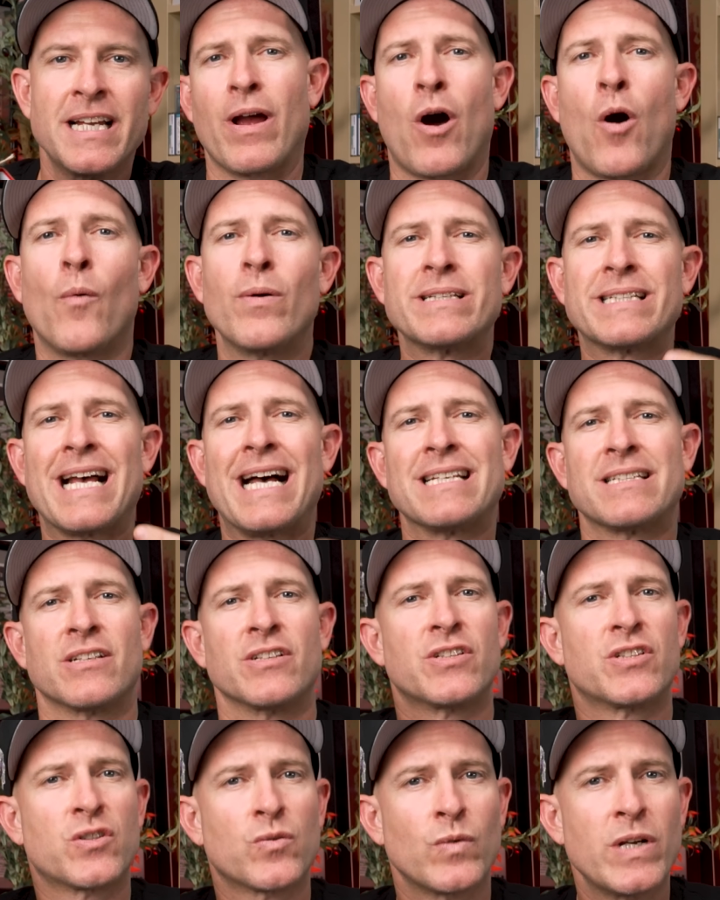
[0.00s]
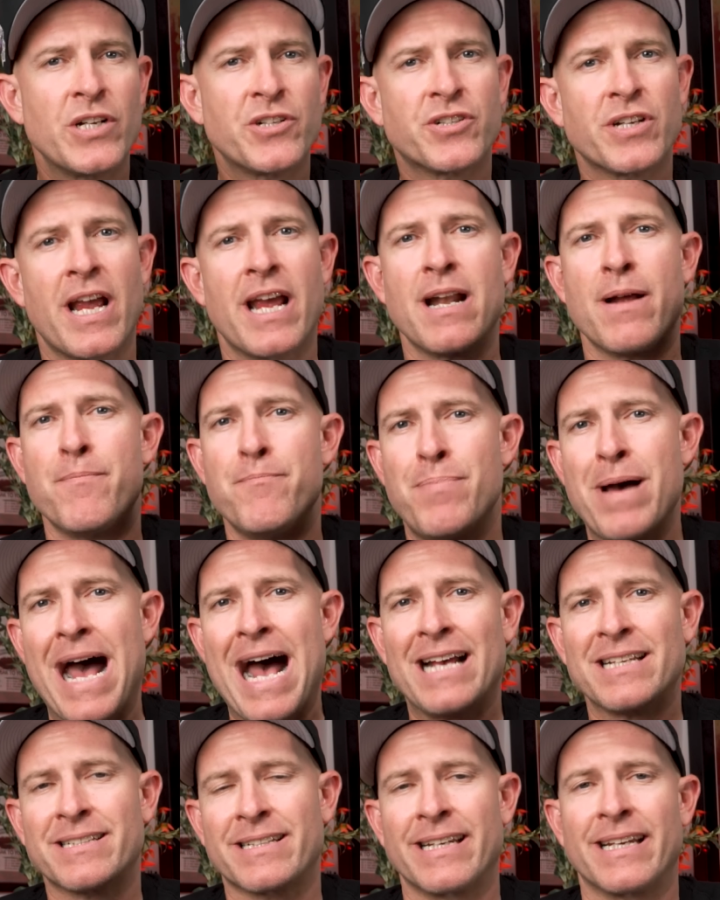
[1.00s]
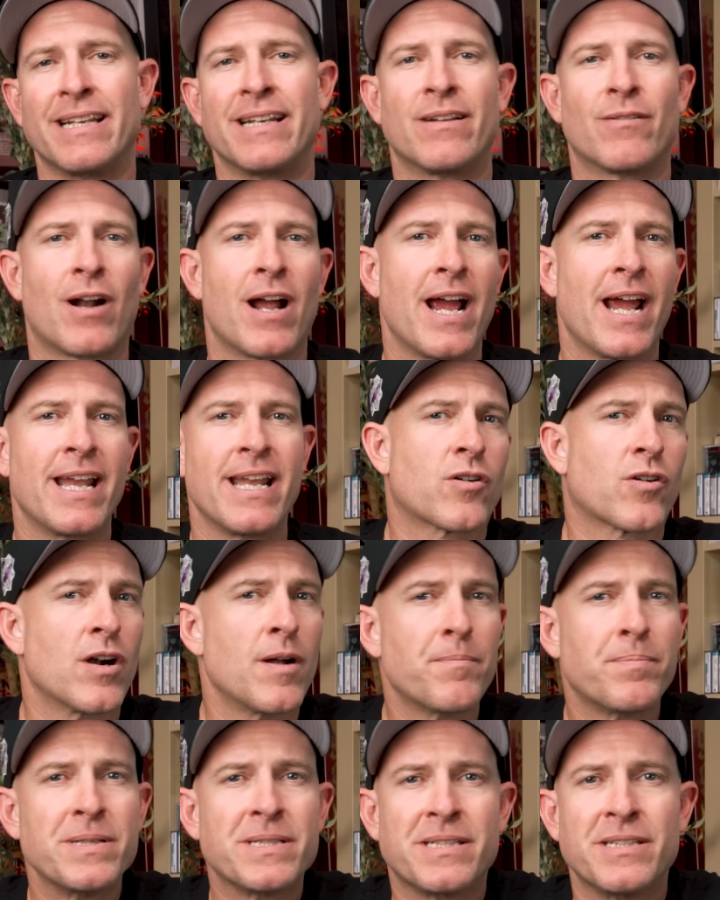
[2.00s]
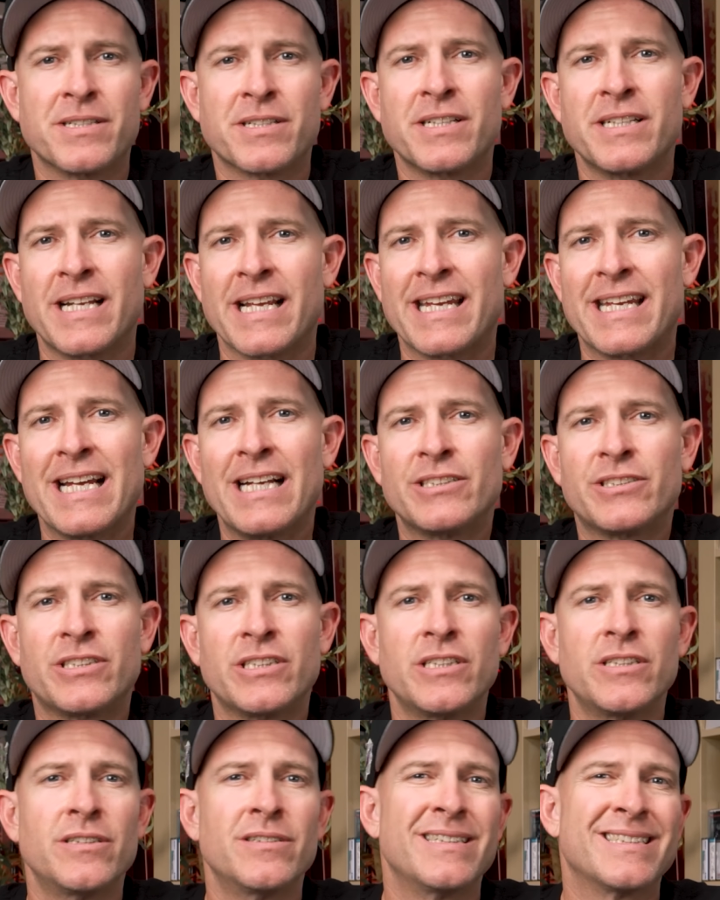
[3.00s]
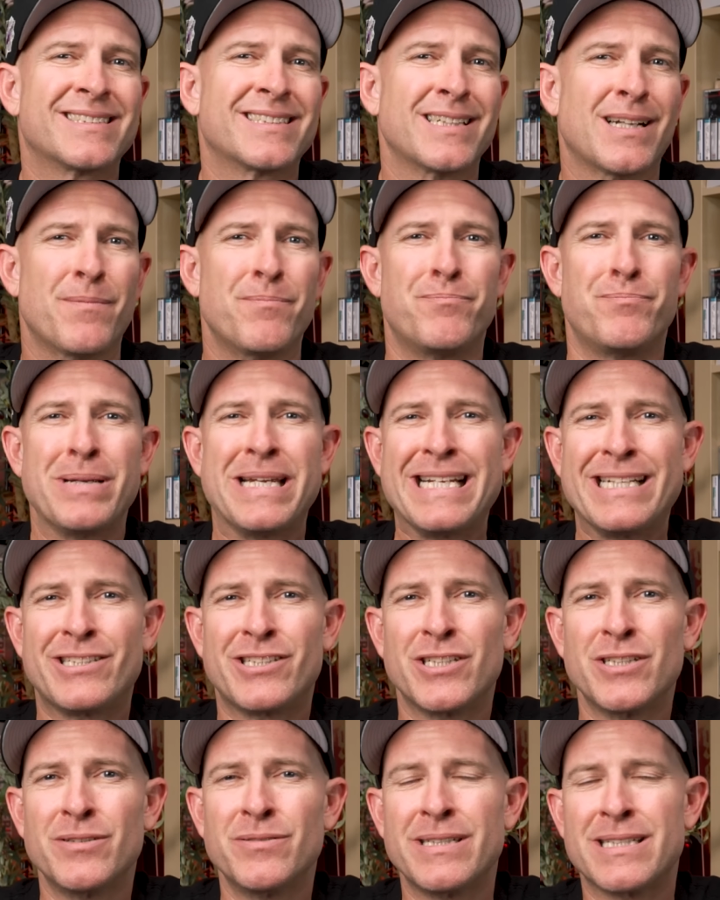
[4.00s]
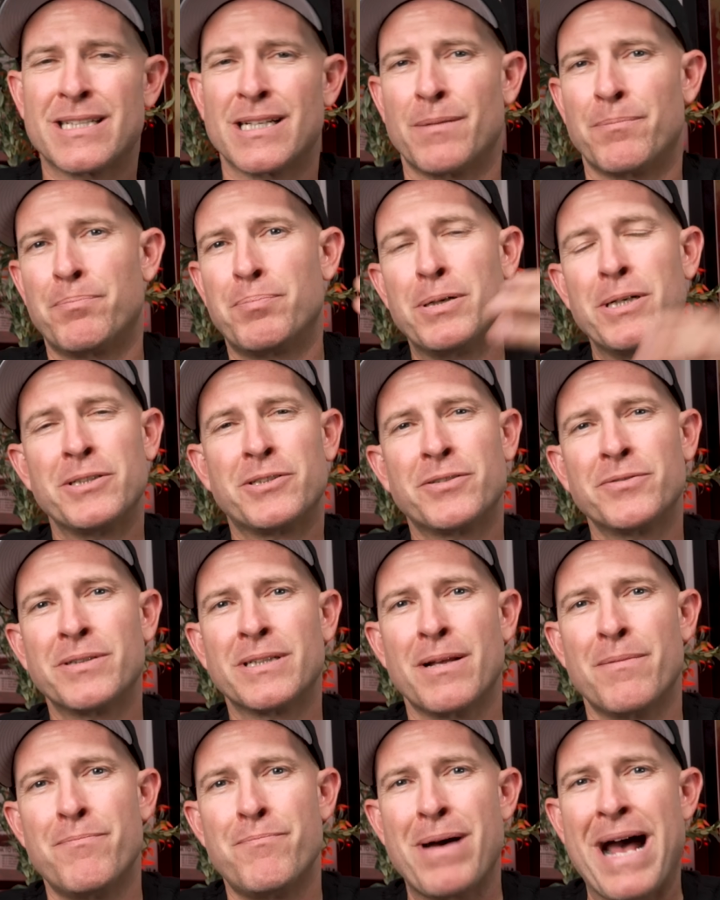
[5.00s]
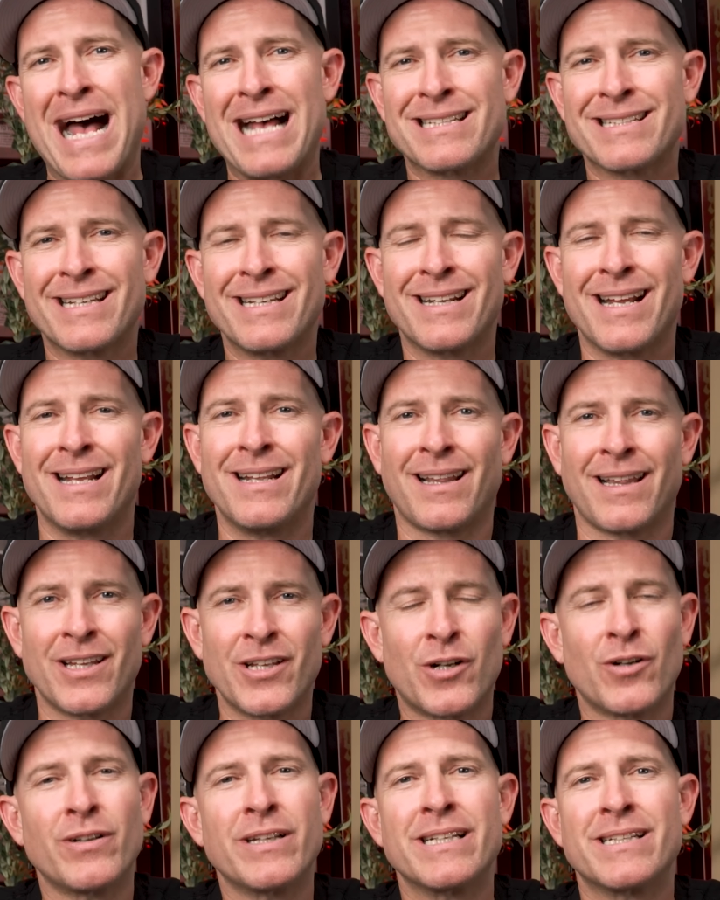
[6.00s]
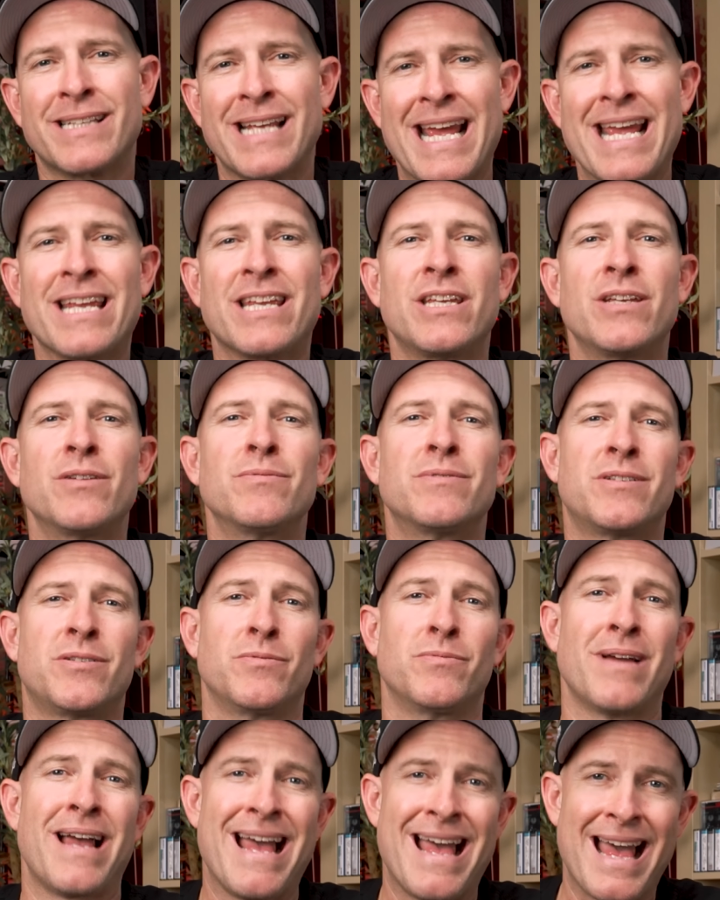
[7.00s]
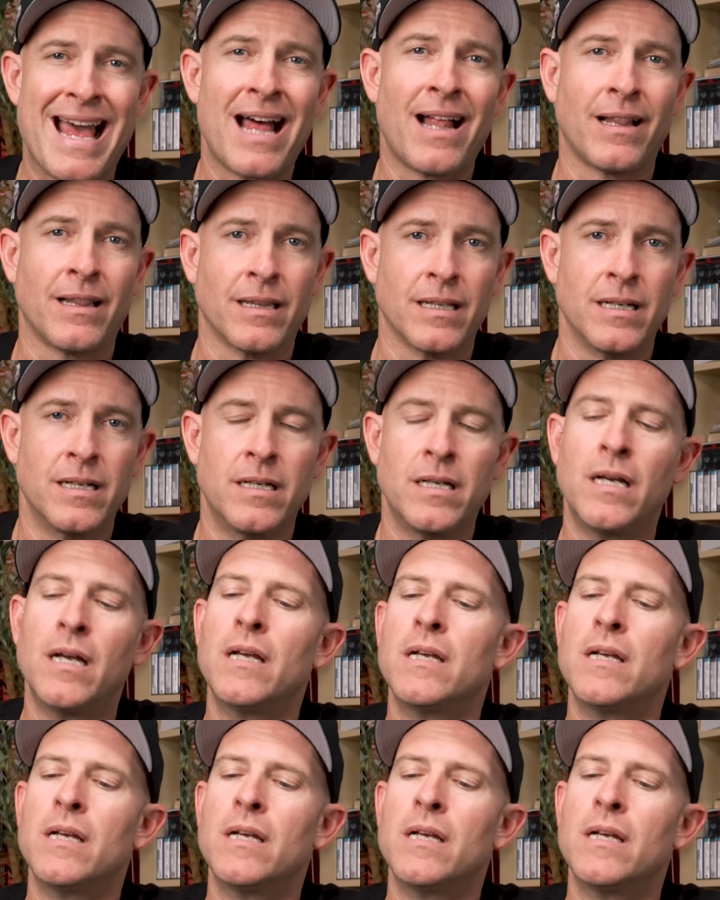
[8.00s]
It always has a switch and a basket, right? Krampus is gonna get you, it's gonna beat you, he's gonna put you in the basket and literally take you to hell.